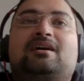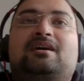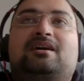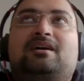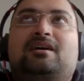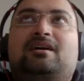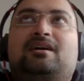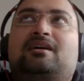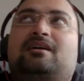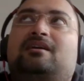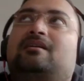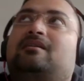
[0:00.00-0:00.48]

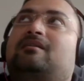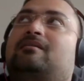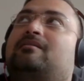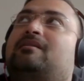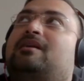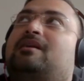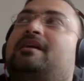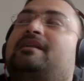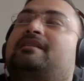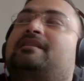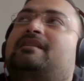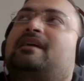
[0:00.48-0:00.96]

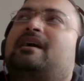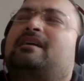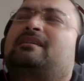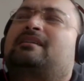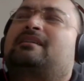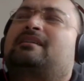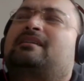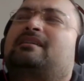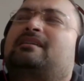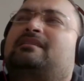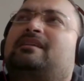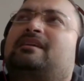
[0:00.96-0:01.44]
and
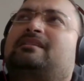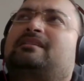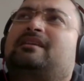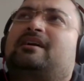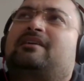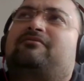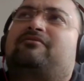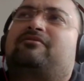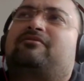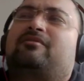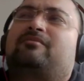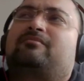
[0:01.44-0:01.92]
I think they are
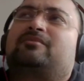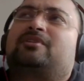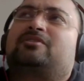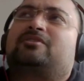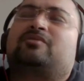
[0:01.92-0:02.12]
from the